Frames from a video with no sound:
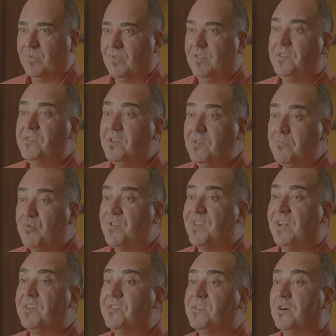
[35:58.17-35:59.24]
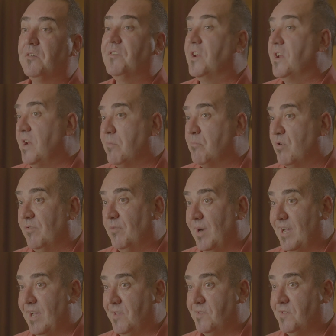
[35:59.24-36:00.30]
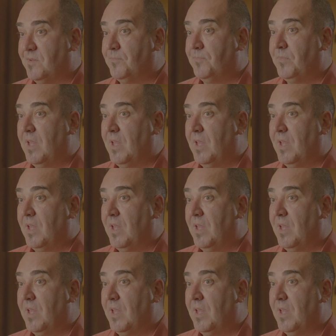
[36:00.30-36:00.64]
This can present itself in a number of ways.